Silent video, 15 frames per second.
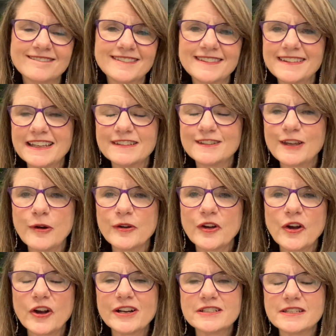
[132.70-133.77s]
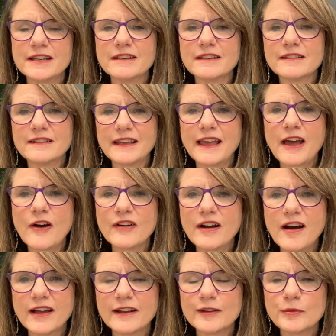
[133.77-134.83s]
it's so encouraging to see how
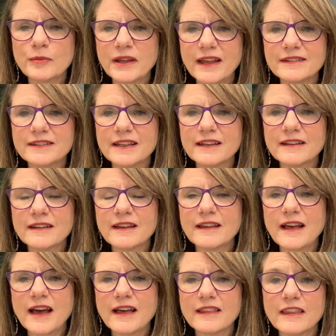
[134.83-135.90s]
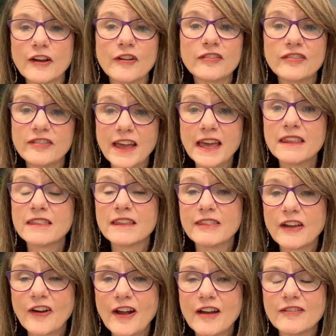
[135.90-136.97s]
God is blessing their faith and
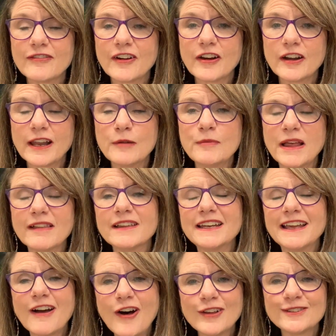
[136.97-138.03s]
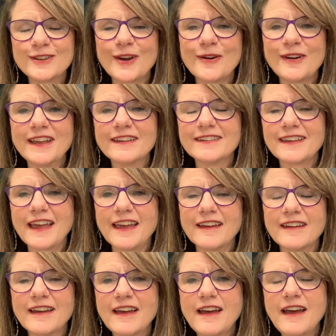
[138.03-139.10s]
their effort. And Melanie also is
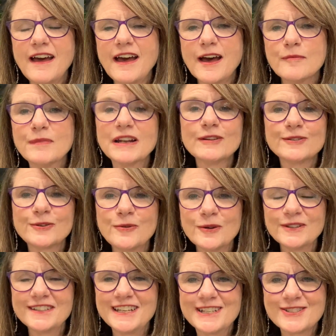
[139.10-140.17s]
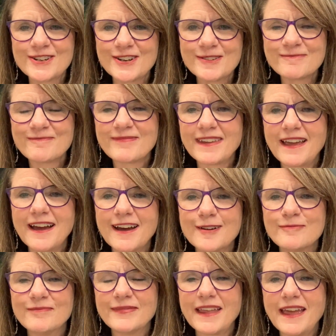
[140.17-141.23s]
a middle school teacher,
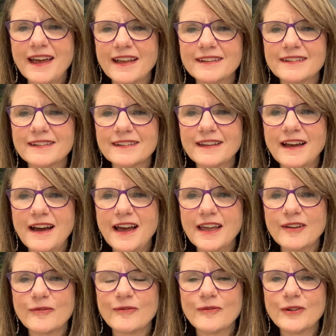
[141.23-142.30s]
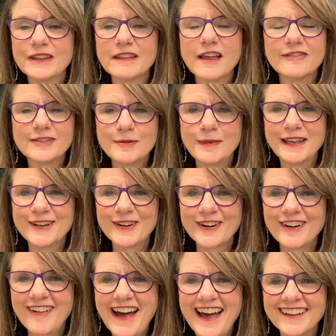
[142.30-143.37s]
and I would love to be in her
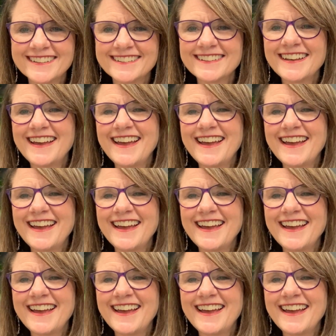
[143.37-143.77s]
class.